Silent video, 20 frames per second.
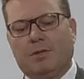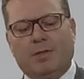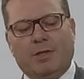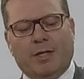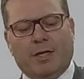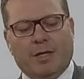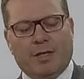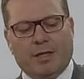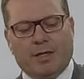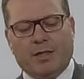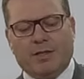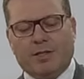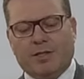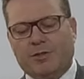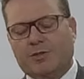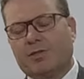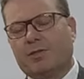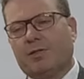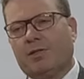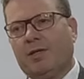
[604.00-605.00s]
Yeah,
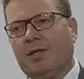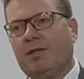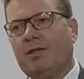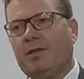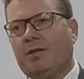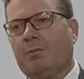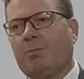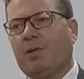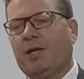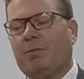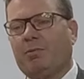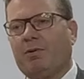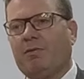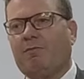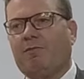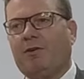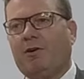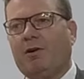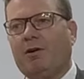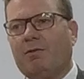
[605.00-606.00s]
it's clear that the people
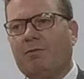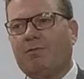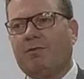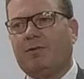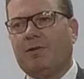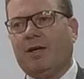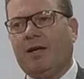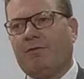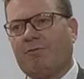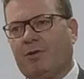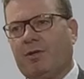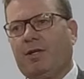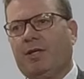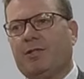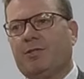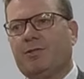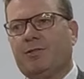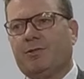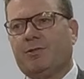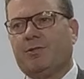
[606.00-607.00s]
involved have
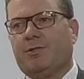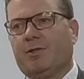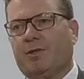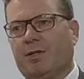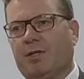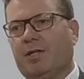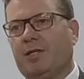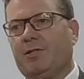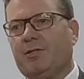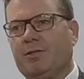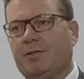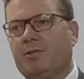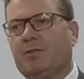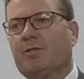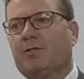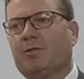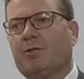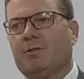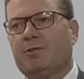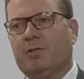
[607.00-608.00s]
connections to the key
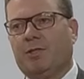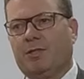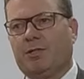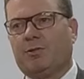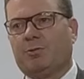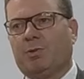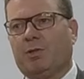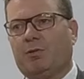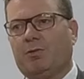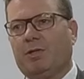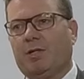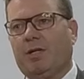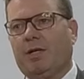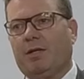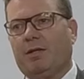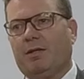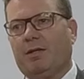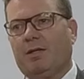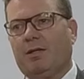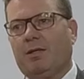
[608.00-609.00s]
syndicates we're looking
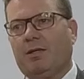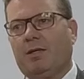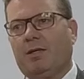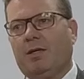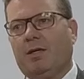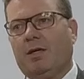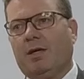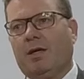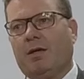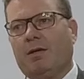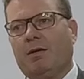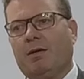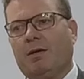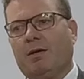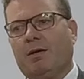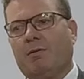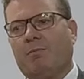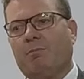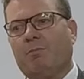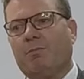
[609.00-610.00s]
at, and
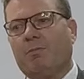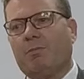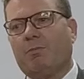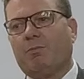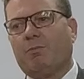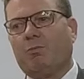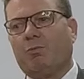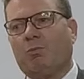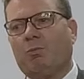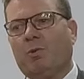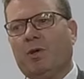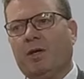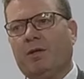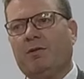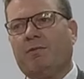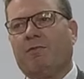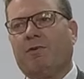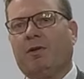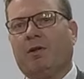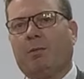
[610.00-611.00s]
we're
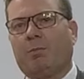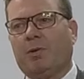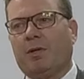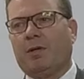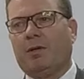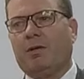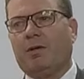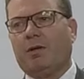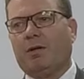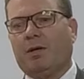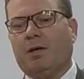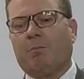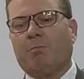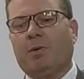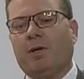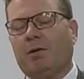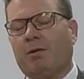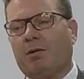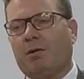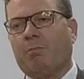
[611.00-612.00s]
developing a
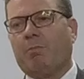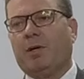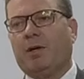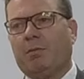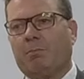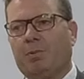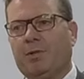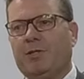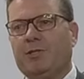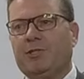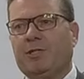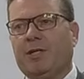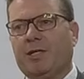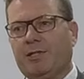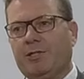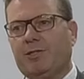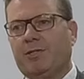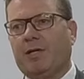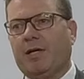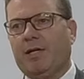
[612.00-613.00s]
better and better picture
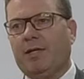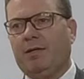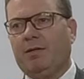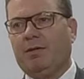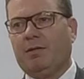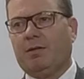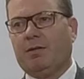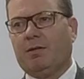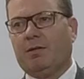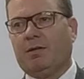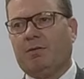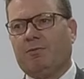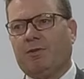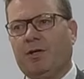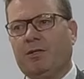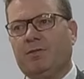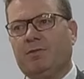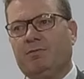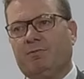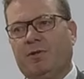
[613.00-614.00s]
each day of
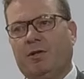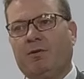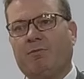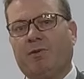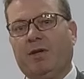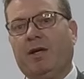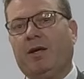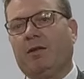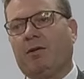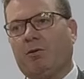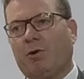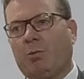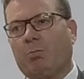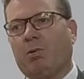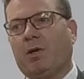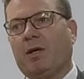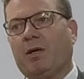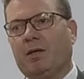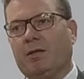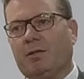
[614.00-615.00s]
those involved and how they're
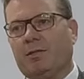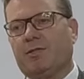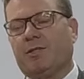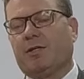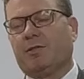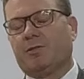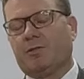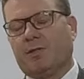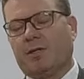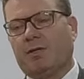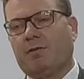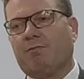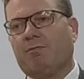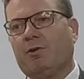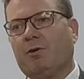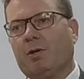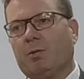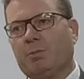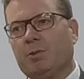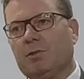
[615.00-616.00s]
operating in the South Australian
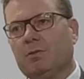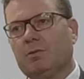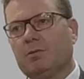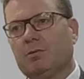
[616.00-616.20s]
environment.